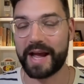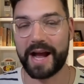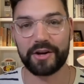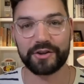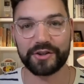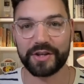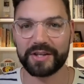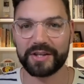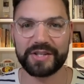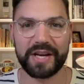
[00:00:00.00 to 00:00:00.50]

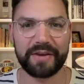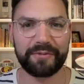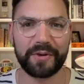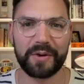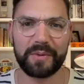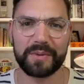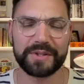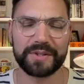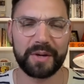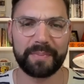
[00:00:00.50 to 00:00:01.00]
Alshon Jeffrey
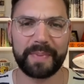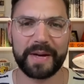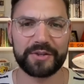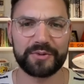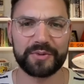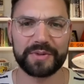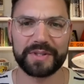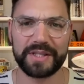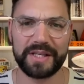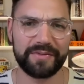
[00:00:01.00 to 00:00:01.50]
was their best
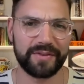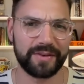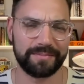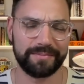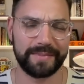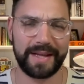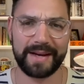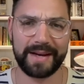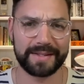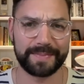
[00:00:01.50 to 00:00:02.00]
receiver.
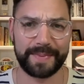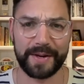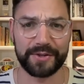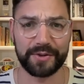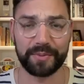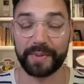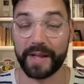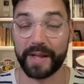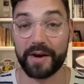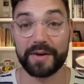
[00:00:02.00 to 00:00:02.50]
Not a
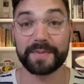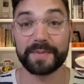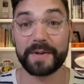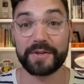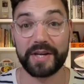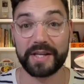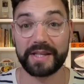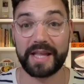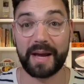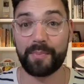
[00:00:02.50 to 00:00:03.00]
special player,
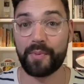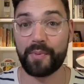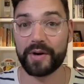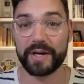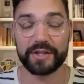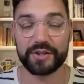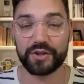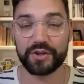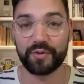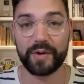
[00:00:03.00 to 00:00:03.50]
especially at that point in
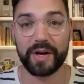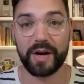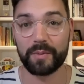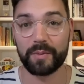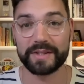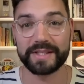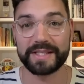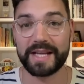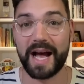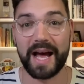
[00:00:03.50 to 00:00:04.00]
his career.
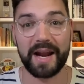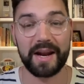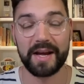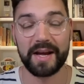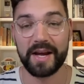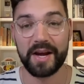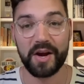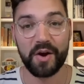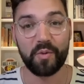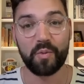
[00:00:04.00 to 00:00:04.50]
Was not
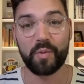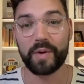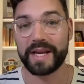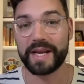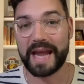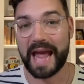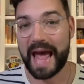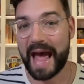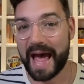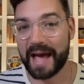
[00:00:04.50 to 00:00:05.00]
what
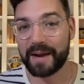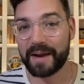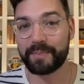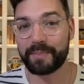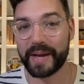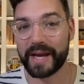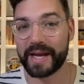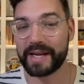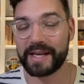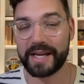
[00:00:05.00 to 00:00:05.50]
he had
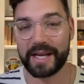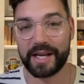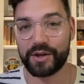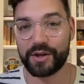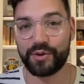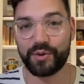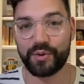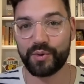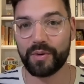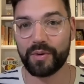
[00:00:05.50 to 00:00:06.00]
been in
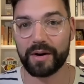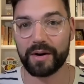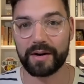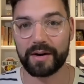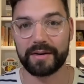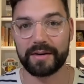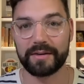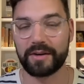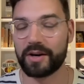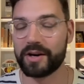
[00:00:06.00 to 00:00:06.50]
New York.
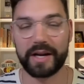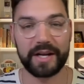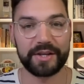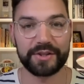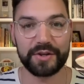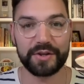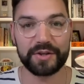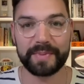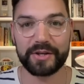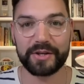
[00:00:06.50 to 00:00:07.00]
Or
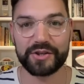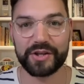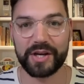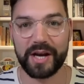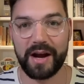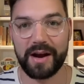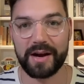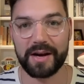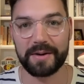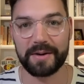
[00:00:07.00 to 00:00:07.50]
excuse me, in
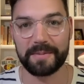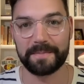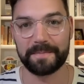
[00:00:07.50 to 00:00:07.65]
Chicago.